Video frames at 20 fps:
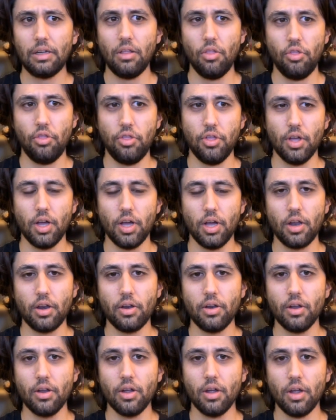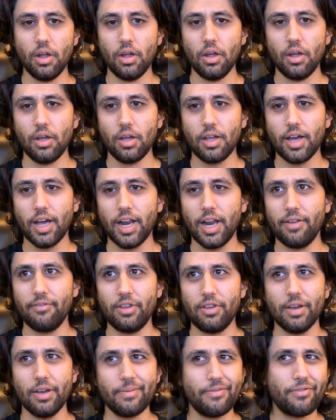than kind of
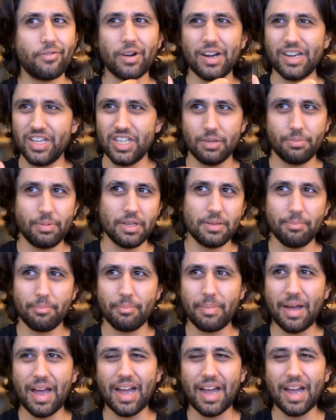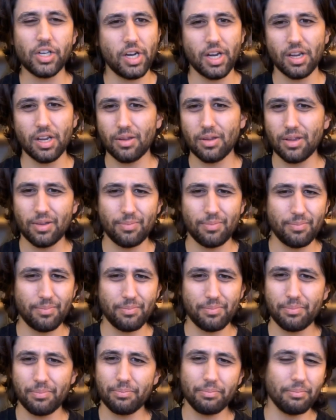your friendship is magic
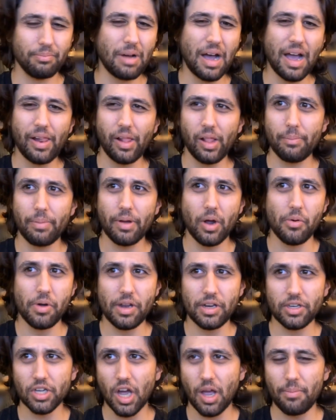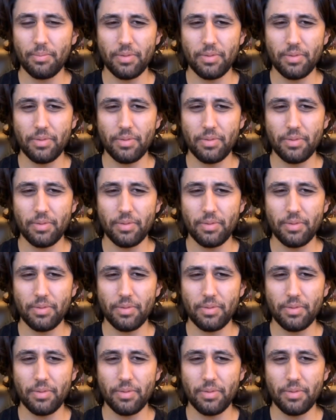my Little Pony type